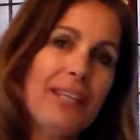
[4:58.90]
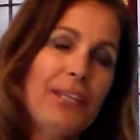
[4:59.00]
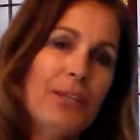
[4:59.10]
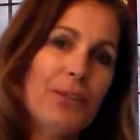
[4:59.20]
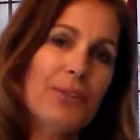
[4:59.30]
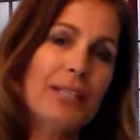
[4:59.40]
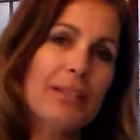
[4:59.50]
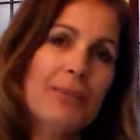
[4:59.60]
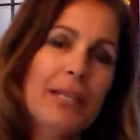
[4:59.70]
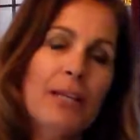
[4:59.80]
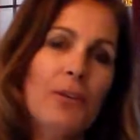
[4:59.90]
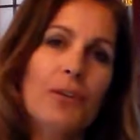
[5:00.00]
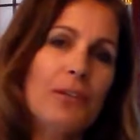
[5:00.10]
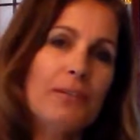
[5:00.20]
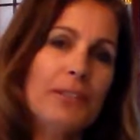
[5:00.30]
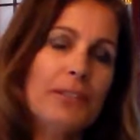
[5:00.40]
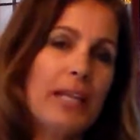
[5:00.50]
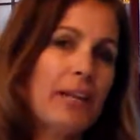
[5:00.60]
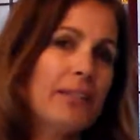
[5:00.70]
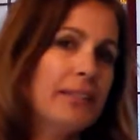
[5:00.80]
Well, I mean,
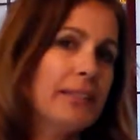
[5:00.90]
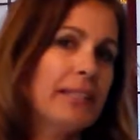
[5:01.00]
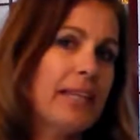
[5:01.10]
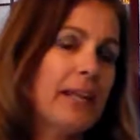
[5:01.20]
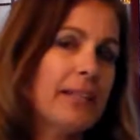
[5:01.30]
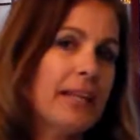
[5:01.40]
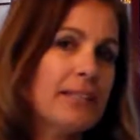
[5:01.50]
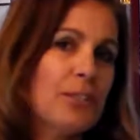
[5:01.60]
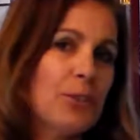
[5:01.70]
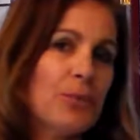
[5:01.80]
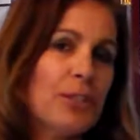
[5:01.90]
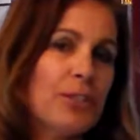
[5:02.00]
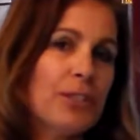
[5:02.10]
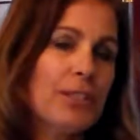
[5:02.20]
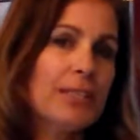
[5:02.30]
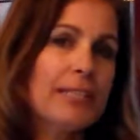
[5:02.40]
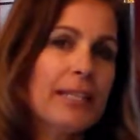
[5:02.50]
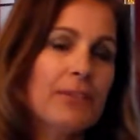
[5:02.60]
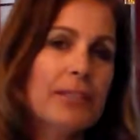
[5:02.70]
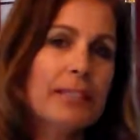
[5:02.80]
how do you get out of that situation? All you
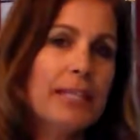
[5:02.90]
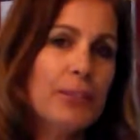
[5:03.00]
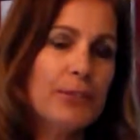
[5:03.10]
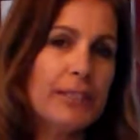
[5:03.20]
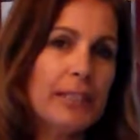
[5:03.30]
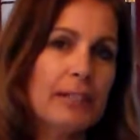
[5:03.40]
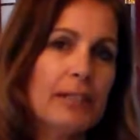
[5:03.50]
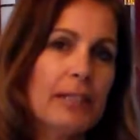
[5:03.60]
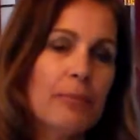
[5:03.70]
say, well, thank you, Dee.